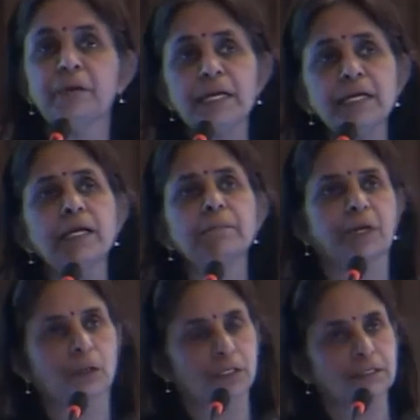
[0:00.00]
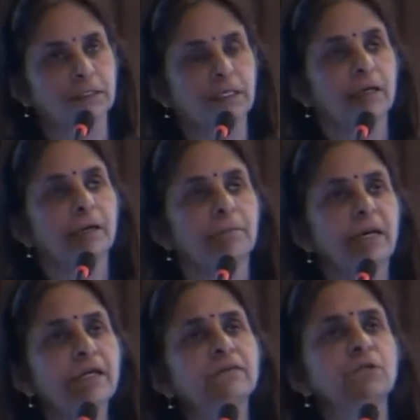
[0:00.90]
mainly because
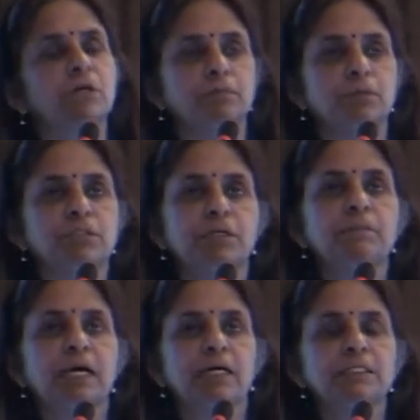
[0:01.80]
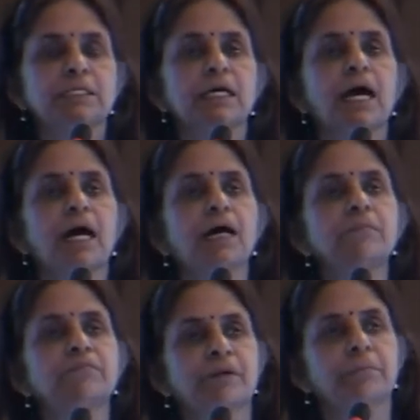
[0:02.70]
many of the composting plants are
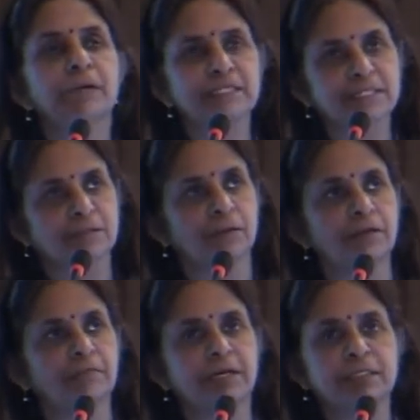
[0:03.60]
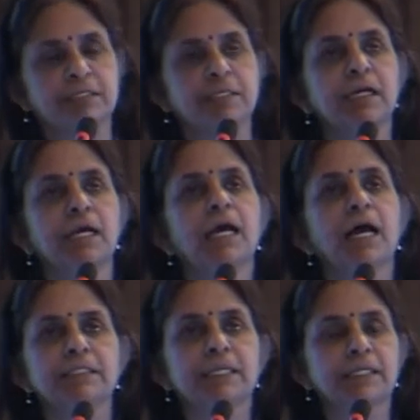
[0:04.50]
from mixed solid waste
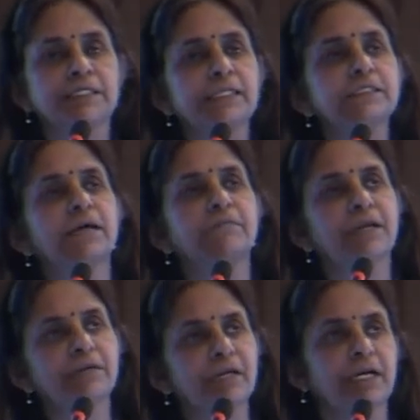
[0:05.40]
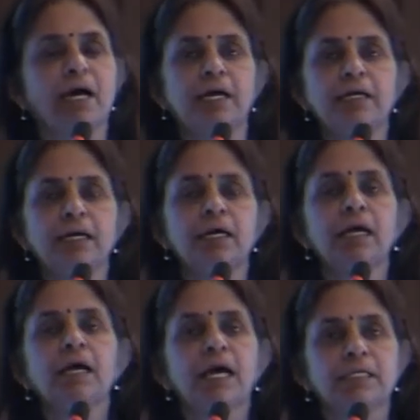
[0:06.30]
and the rejects are very, very high.
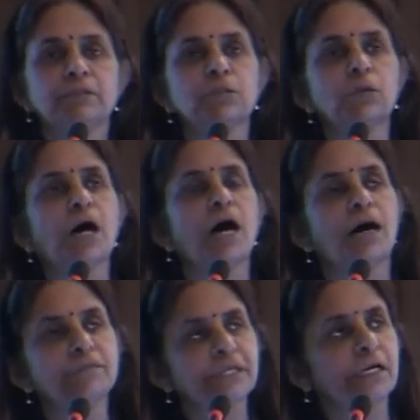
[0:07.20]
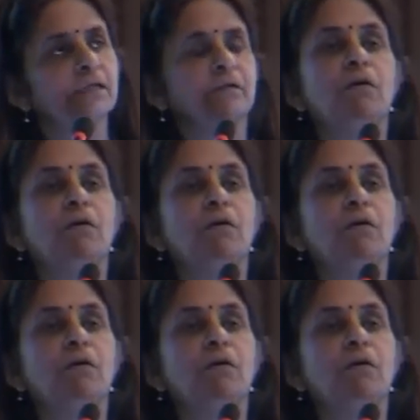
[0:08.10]
And so after